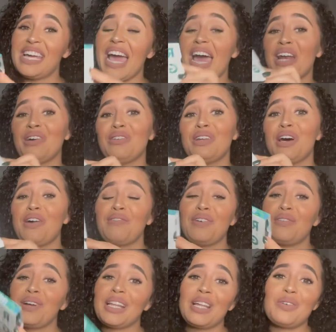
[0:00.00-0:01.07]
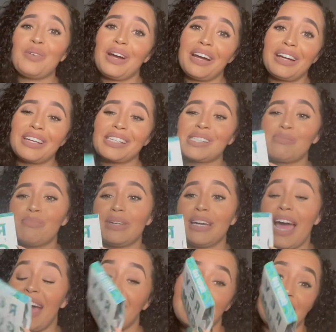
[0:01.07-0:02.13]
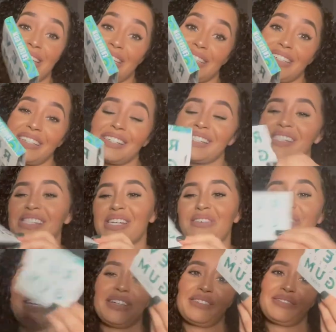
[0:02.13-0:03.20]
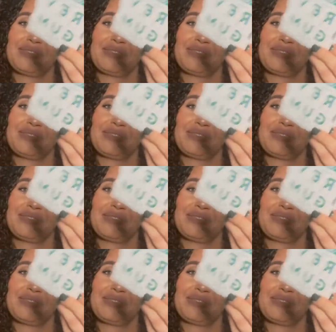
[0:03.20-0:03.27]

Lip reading: I don't know if it really works, but I think it does, so yeah.